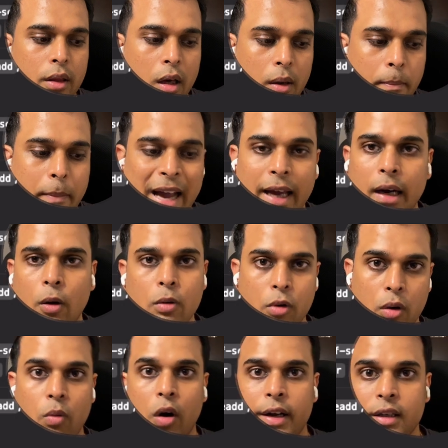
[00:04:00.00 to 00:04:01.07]
the background mode.
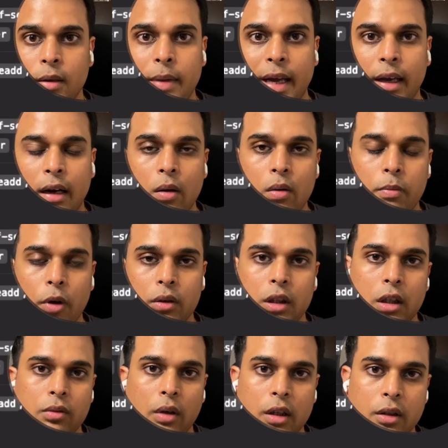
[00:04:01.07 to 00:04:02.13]
What is a background
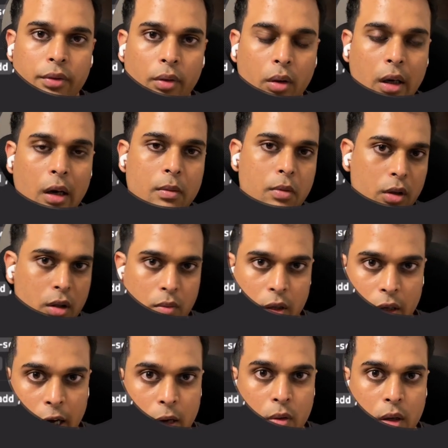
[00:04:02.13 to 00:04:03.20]
process? What is a foreground process? We'll
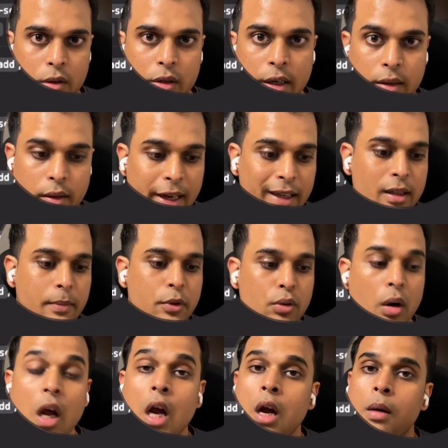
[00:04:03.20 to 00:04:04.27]
try to understand in the next
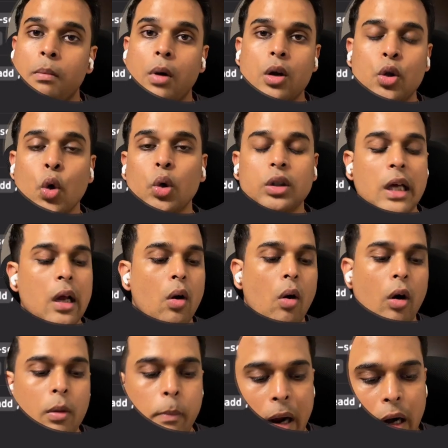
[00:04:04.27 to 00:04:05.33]
episode, but those are
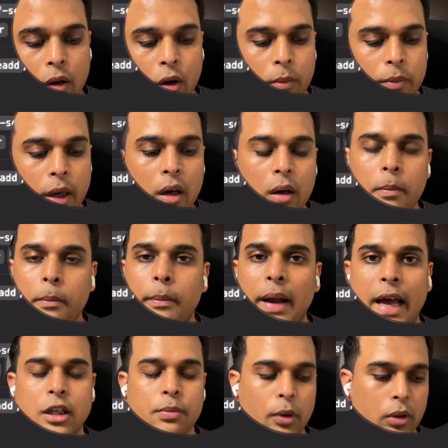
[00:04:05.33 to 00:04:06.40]
all part of your
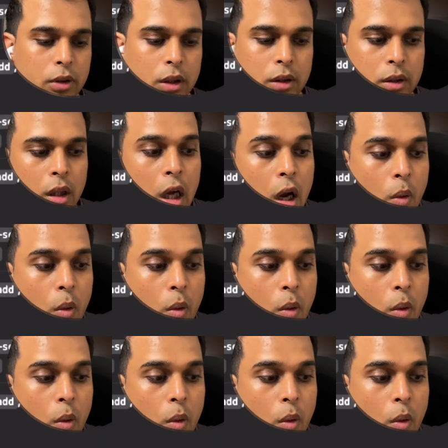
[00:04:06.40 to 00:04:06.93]
batch process.